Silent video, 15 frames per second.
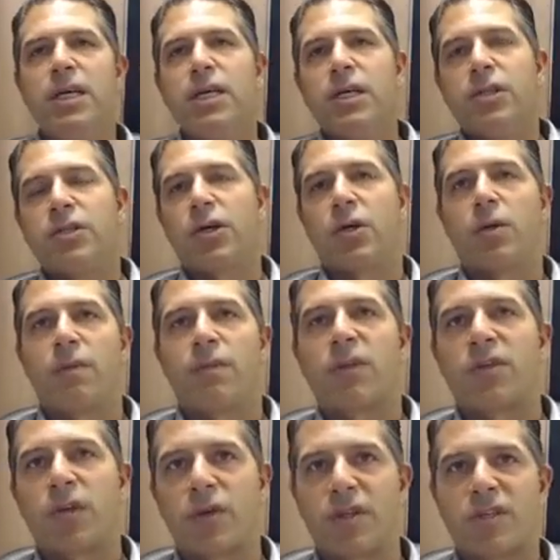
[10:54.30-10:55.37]
So
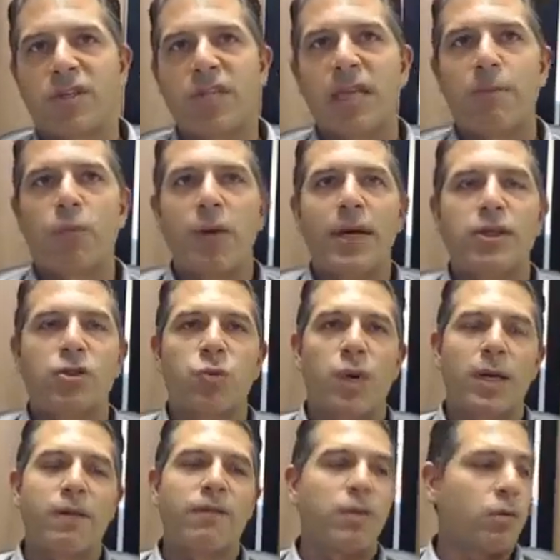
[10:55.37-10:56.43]
the sleep wedge,
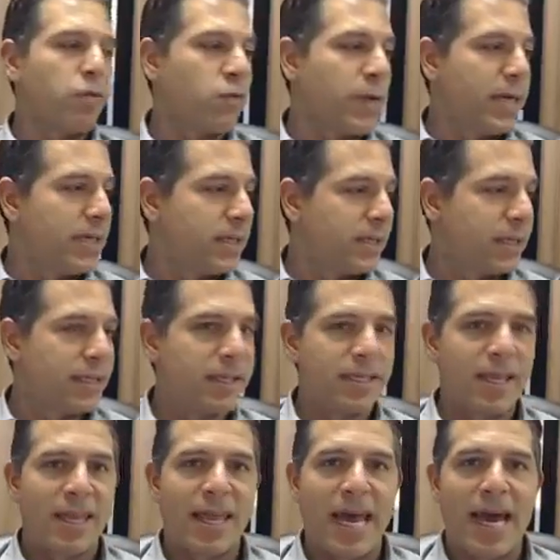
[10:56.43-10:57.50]
one of the reasons
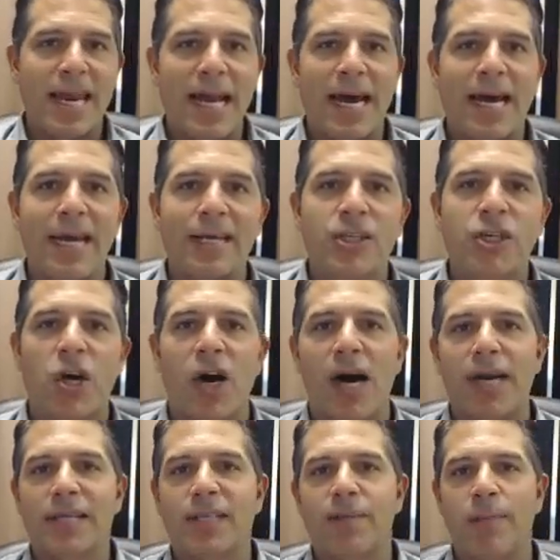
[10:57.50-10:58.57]
that I
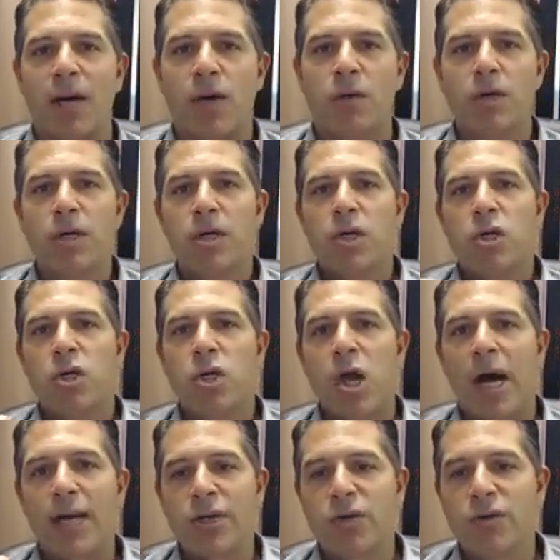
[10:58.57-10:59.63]
talked about
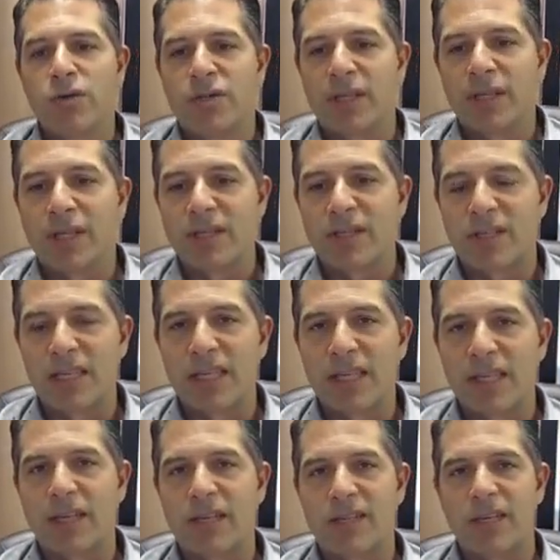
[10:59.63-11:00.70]
not using the
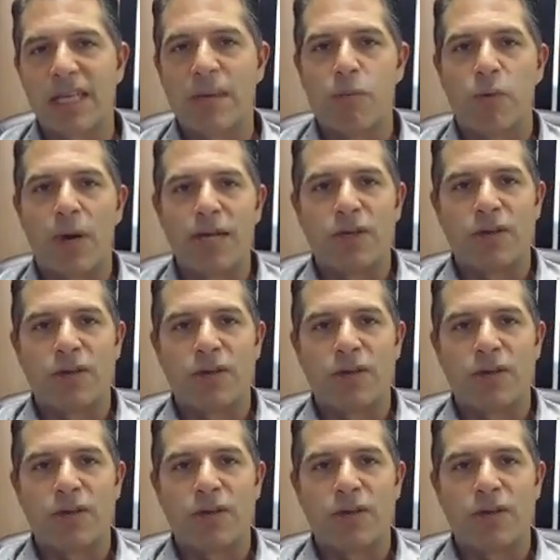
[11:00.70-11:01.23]
sleep wedge